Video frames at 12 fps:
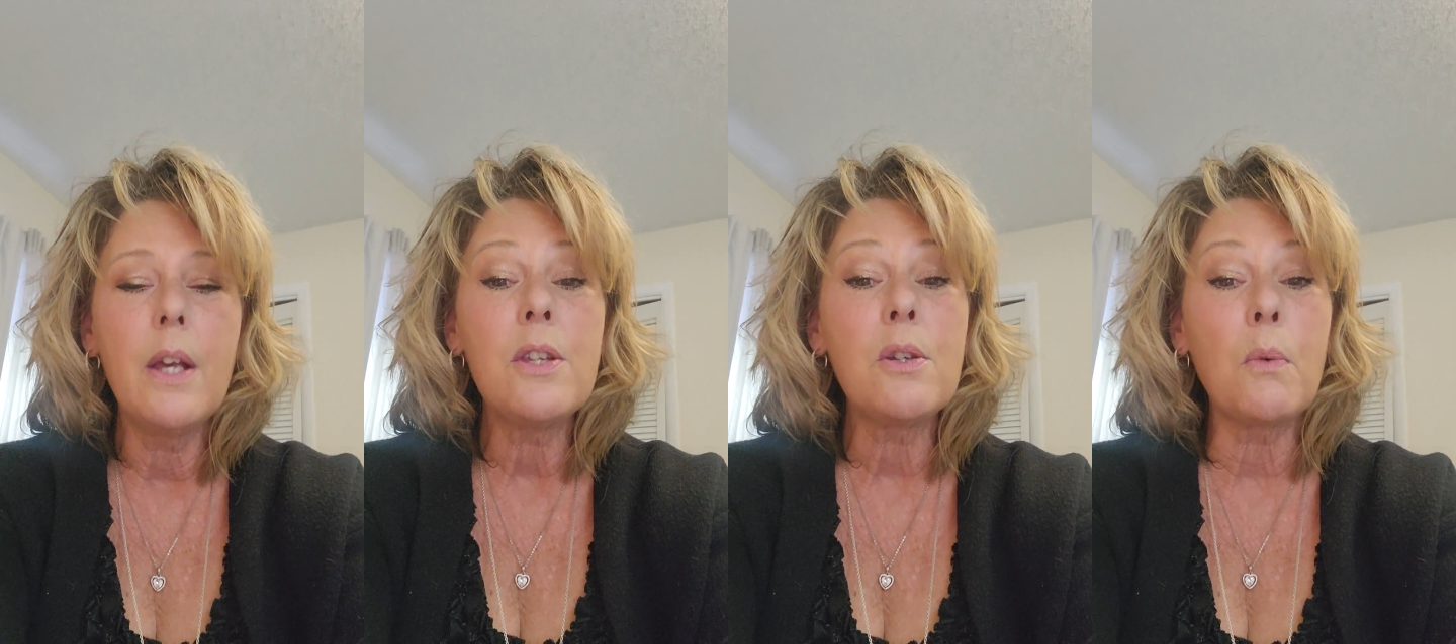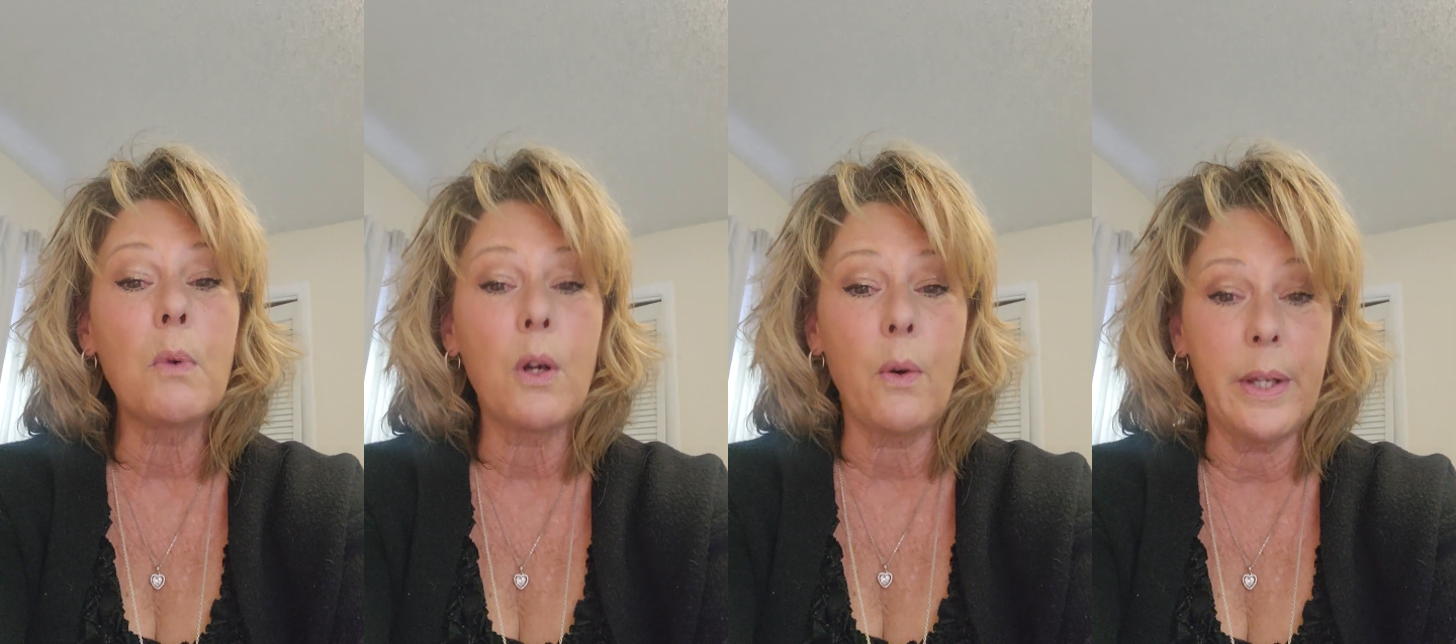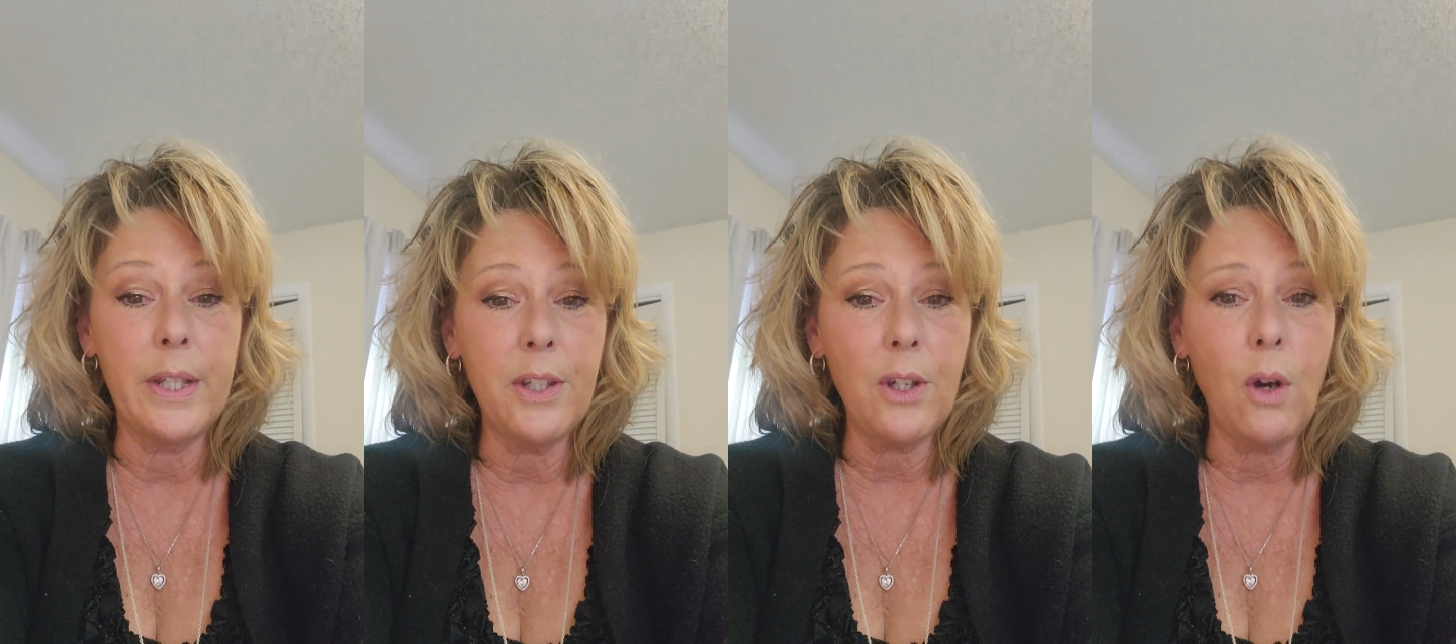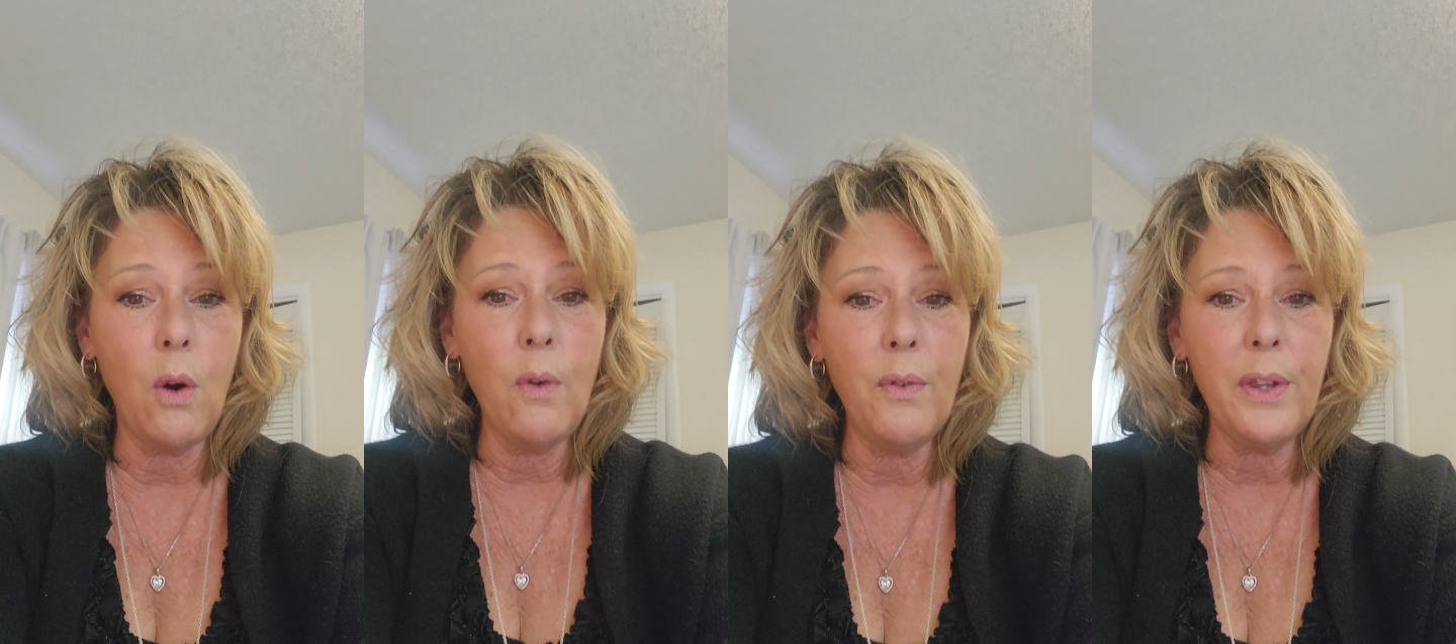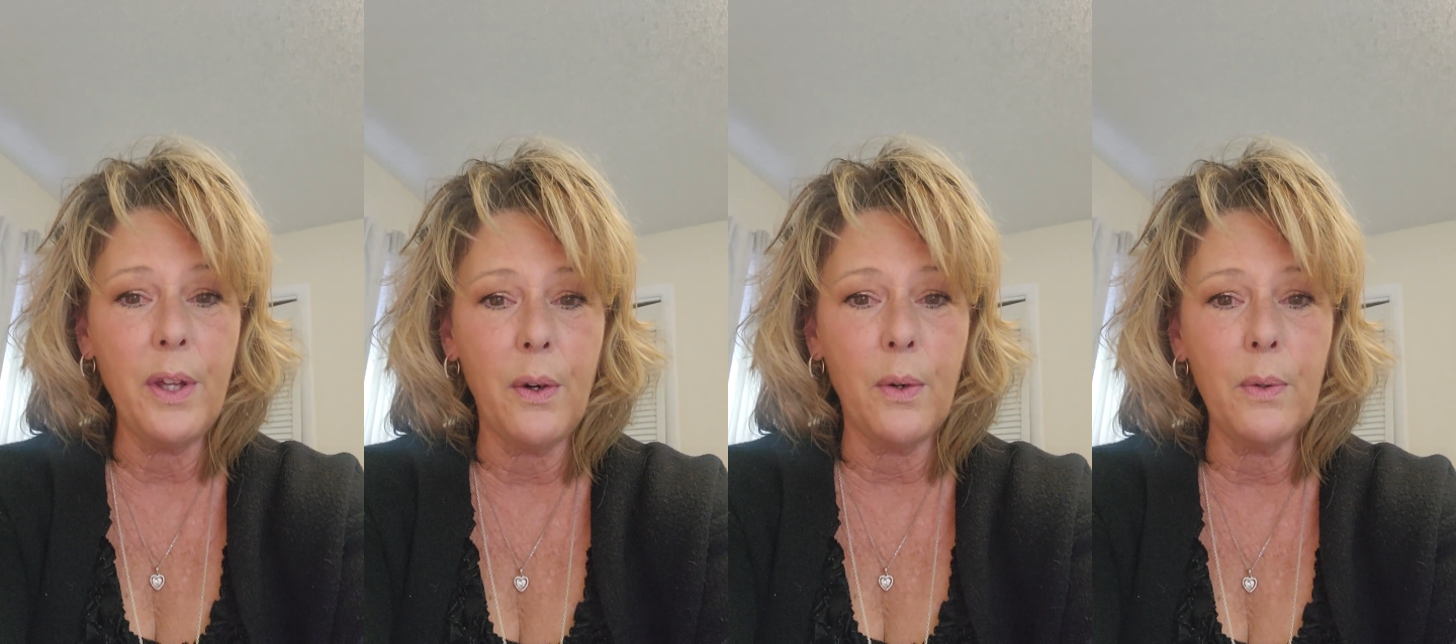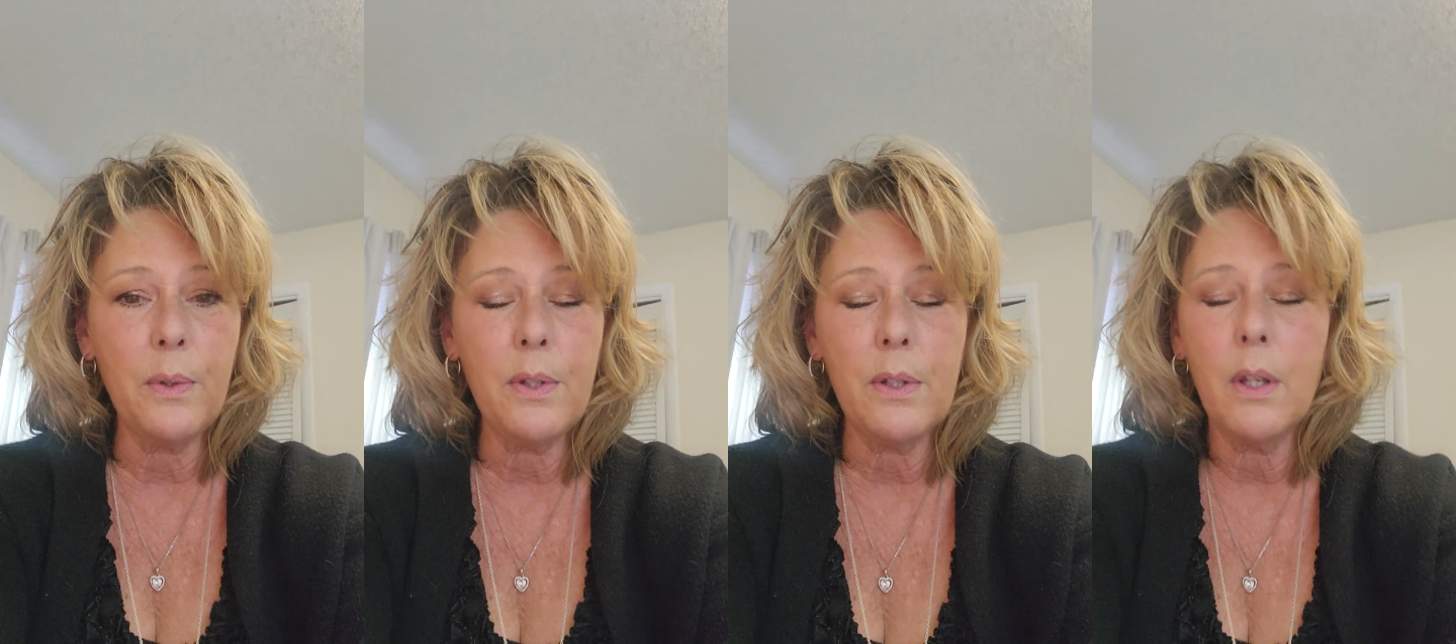So we're going to go over
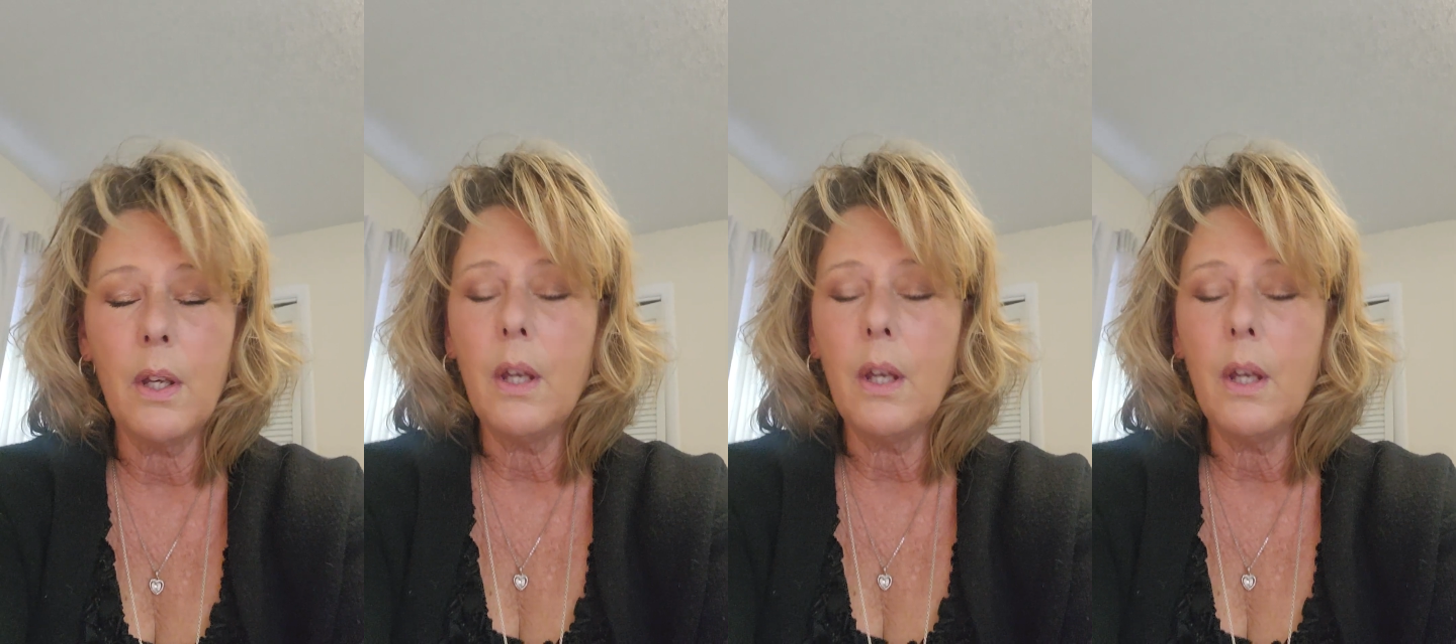those,